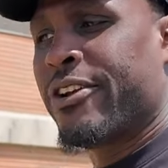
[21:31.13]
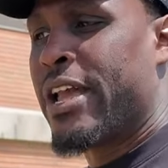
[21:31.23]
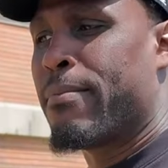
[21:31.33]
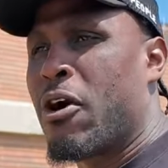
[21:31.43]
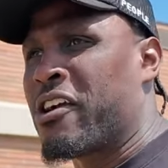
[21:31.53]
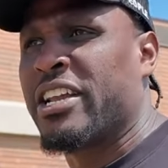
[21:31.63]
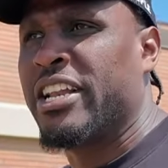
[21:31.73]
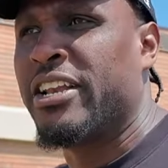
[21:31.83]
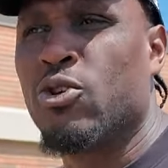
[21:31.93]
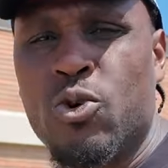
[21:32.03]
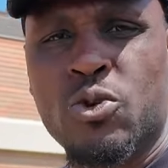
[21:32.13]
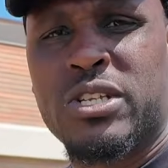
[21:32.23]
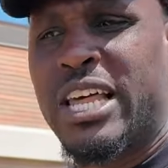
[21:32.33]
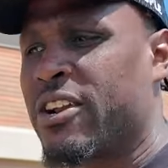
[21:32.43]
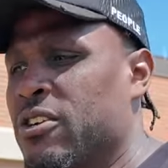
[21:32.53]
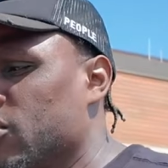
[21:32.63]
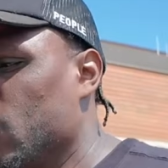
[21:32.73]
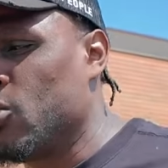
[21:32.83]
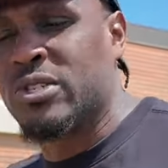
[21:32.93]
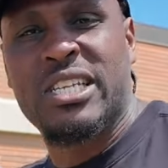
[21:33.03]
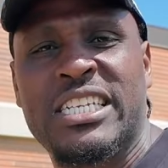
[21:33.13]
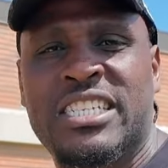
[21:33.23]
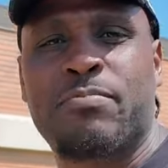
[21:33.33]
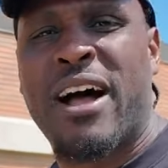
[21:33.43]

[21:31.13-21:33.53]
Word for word: internet marketing, newsletters, news lists,